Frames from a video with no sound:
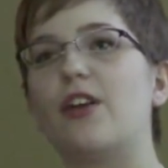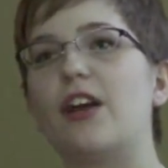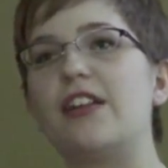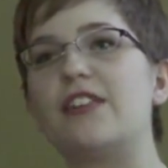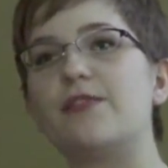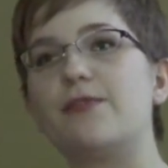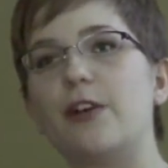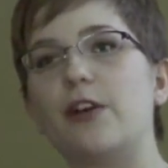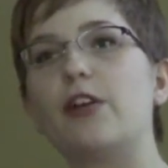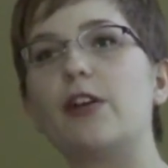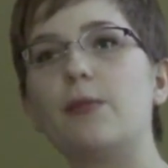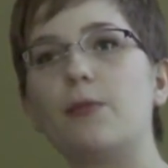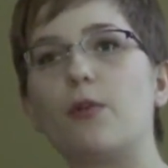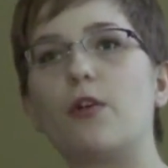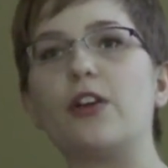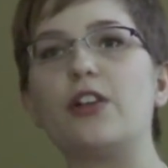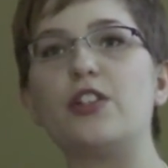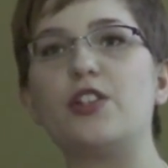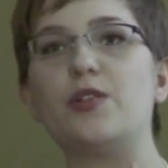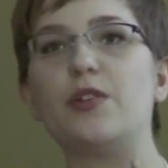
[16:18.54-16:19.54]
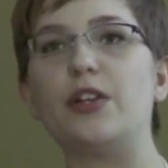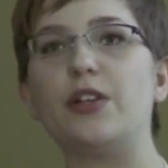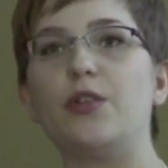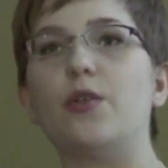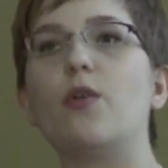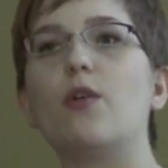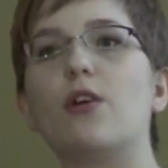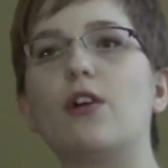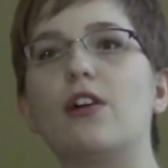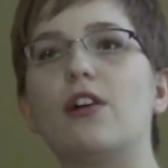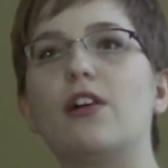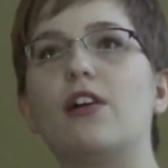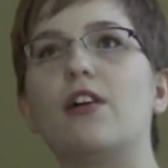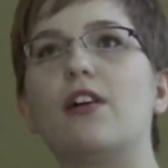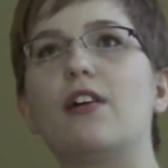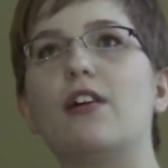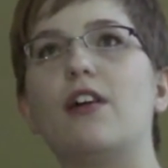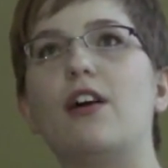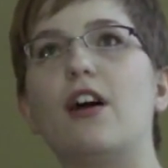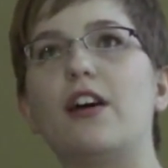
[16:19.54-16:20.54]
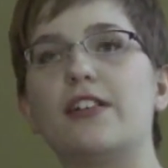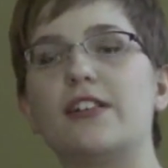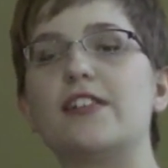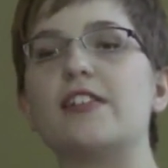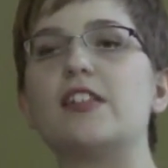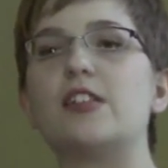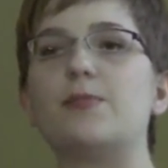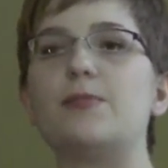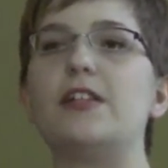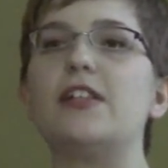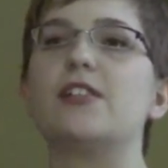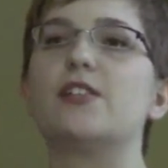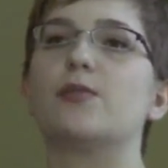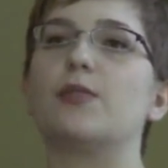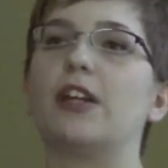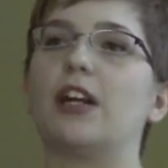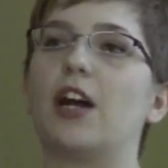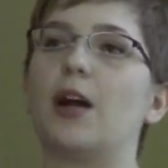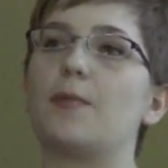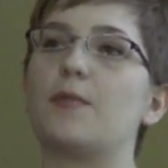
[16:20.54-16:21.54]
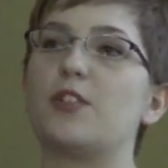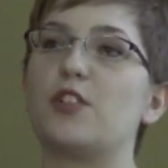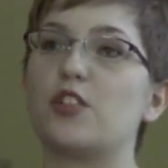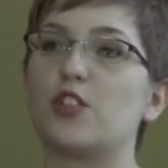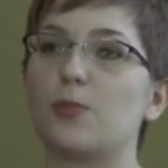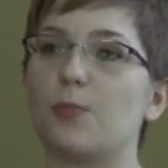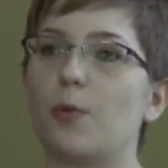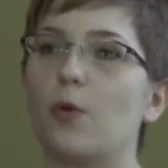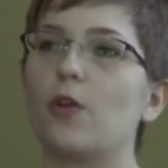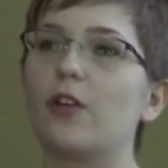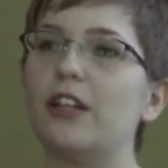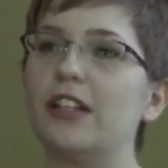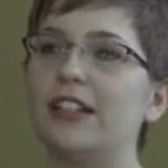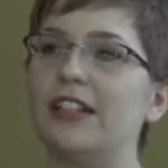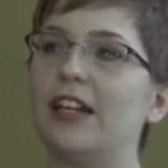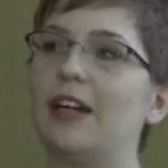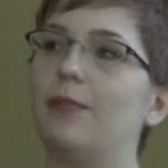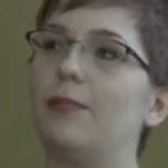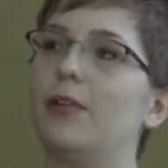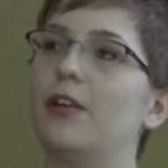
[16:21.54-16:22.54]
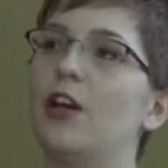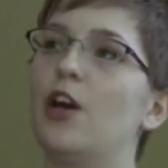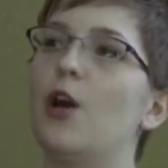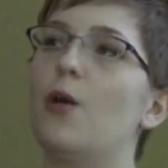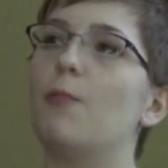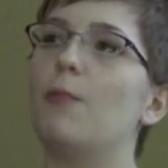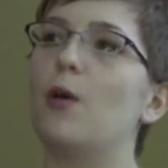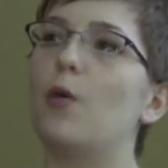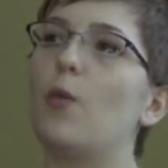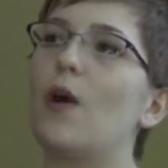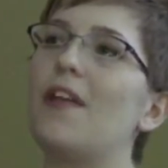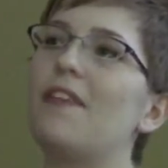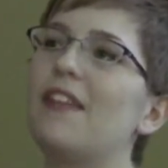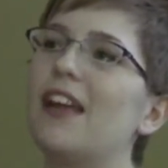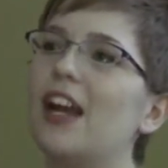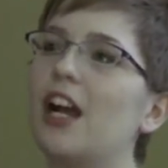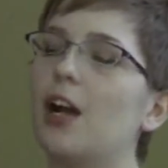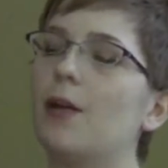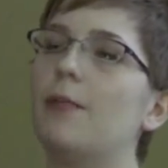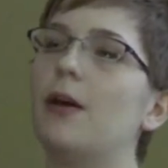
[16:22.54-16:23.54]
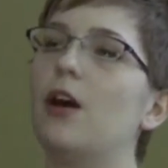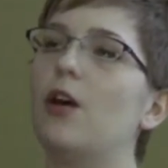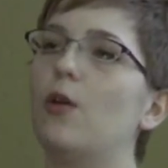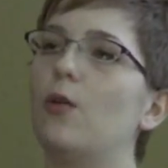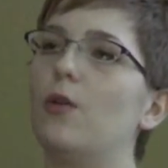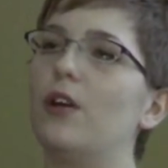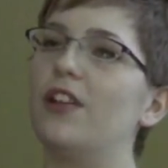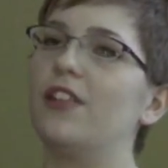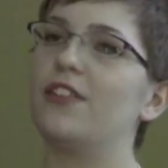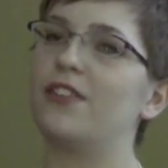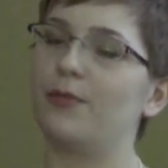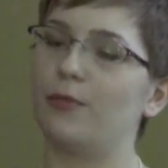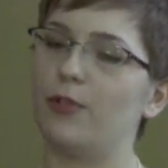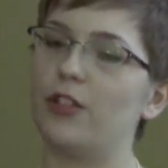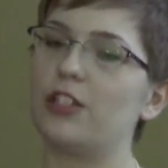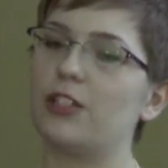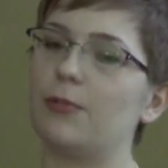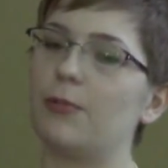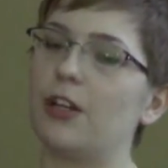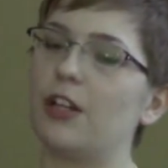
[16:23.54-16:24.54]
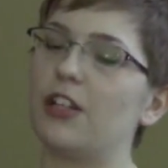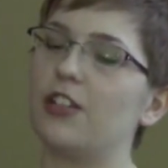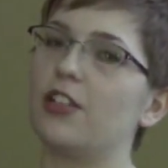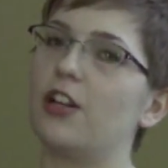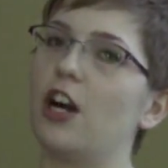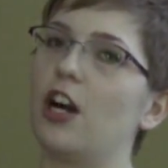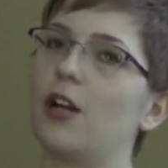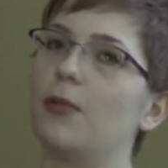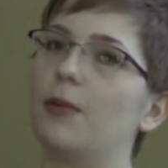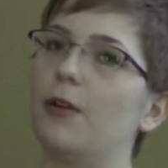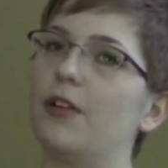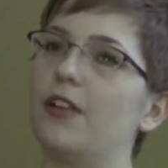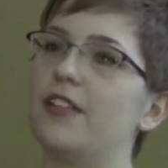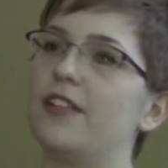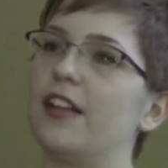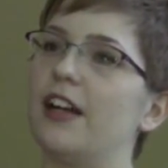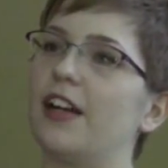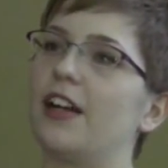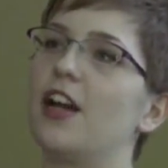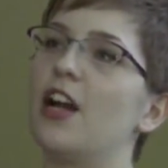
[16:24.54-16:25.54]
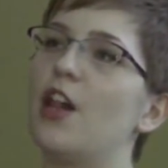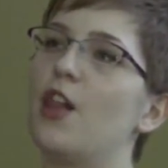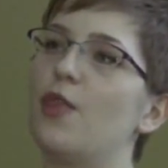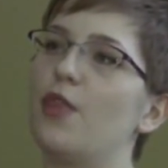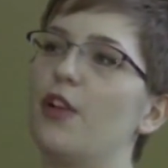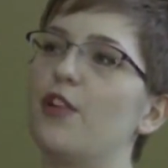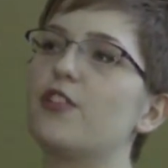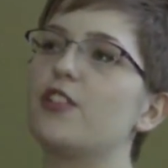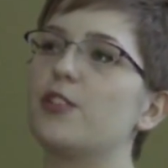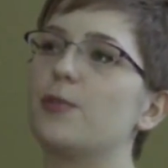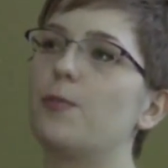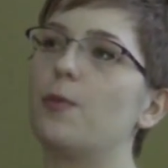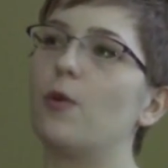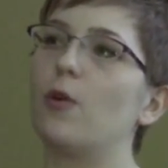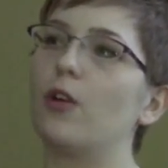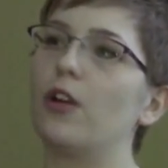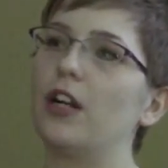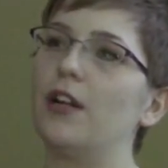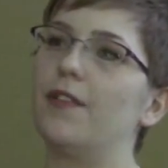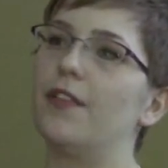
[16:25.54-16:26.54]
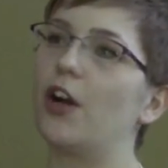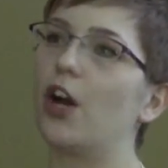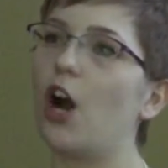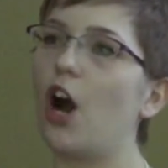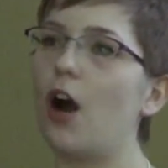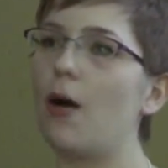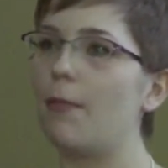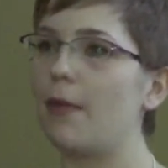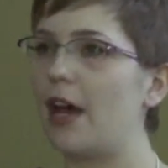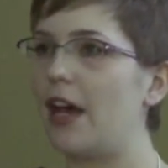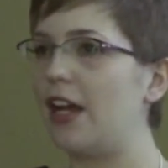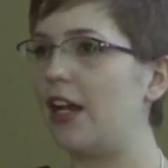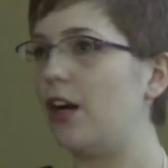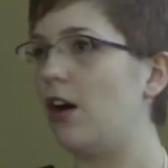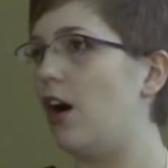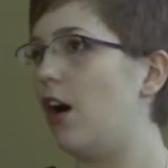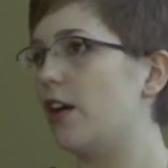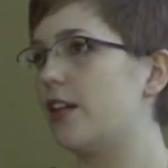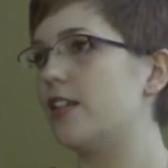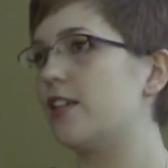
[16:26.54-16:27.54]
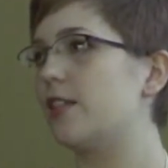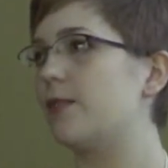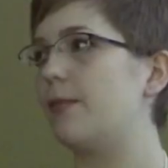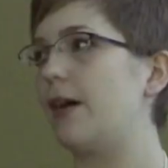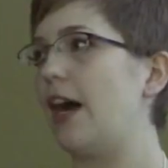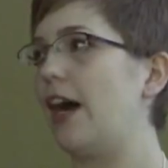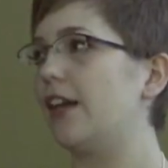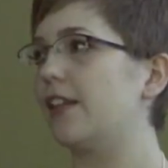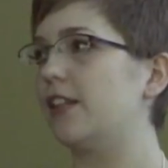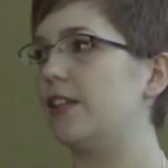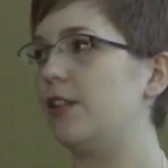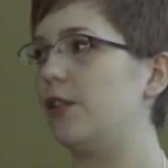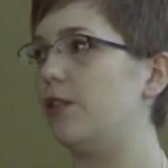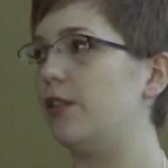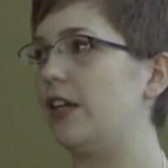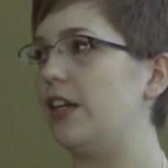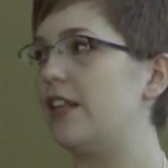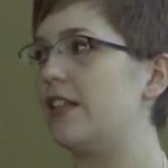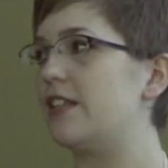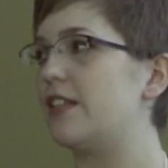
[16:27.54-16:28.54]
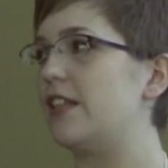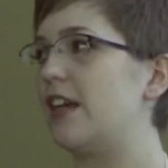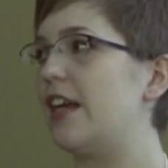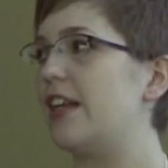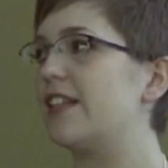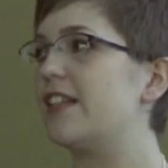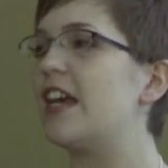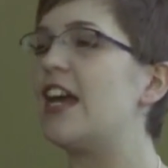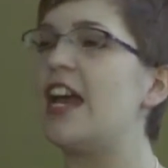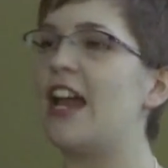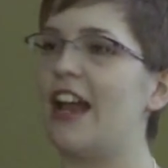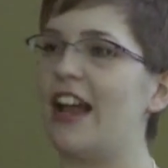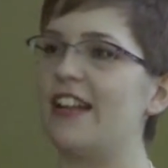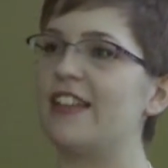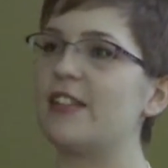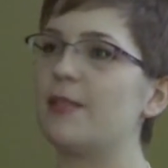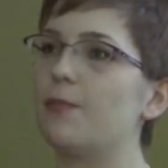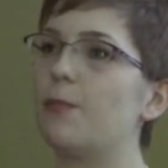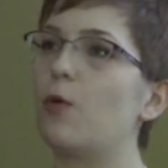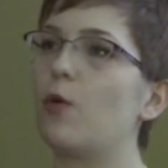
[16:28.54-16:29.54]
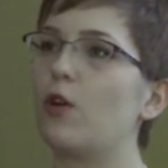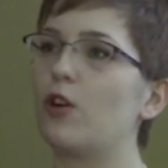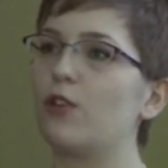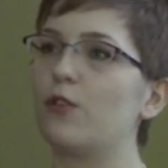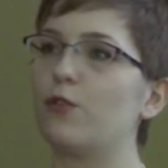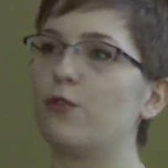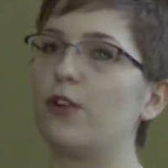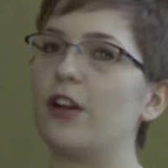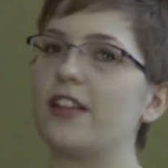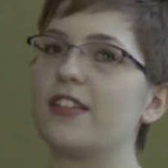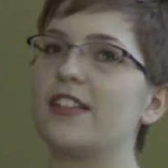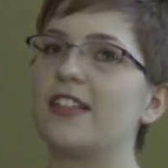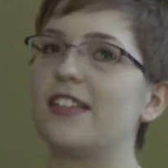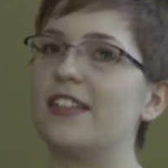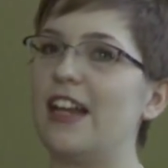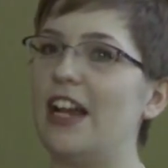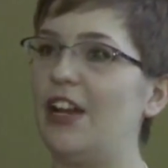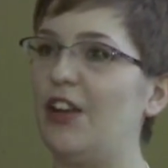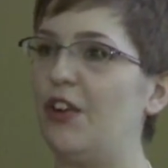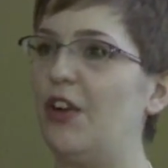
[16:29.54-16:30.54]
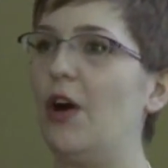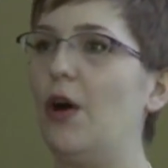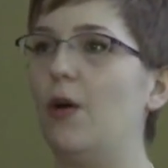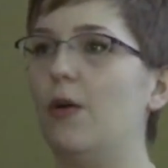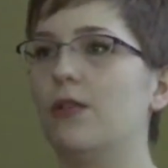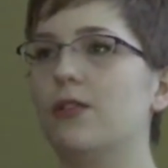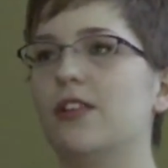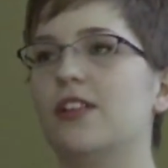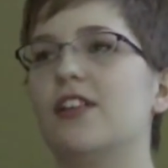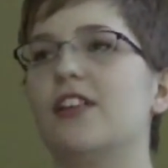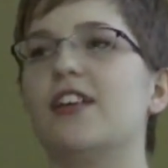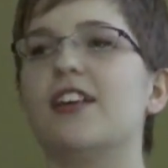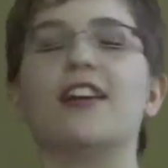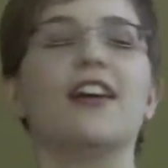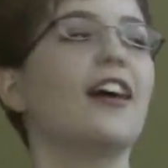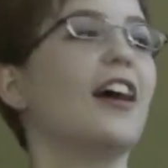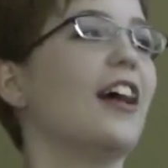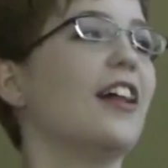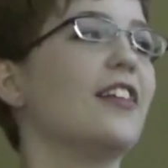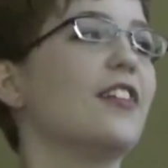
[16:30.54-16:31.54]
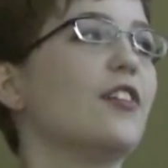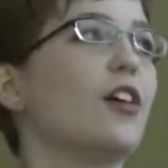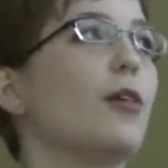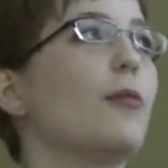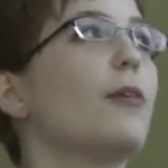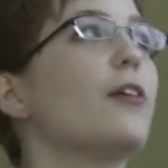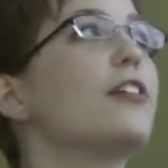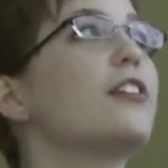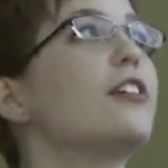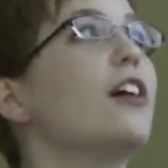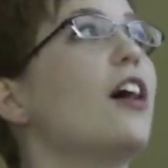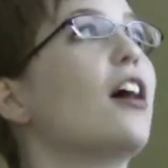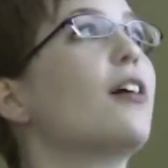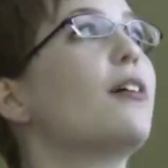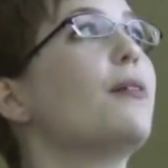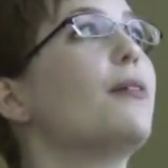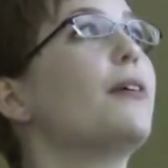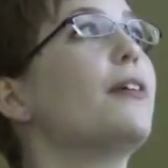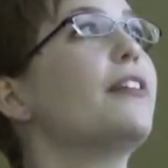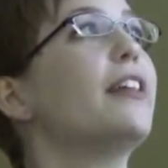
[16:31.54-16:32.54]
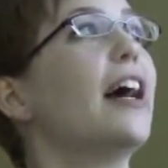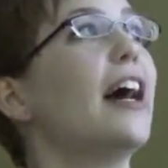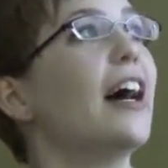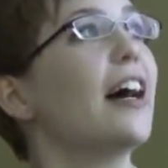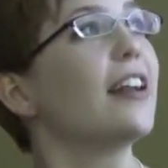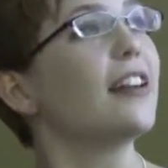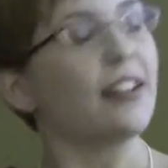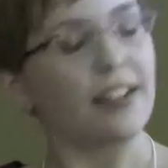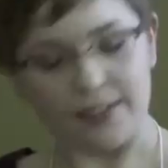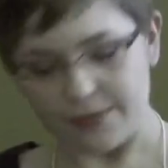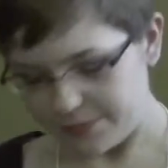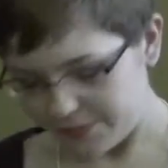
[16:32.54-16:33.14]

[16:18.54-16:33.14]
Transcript: it's very important to ignore Autism Speaks when it comes to supporting them, but when they come out with, which I'm going to talk about in a sec, their support of the Combating Autism Act in the United States, it's important for us to say no. And so I'm going to talk about that.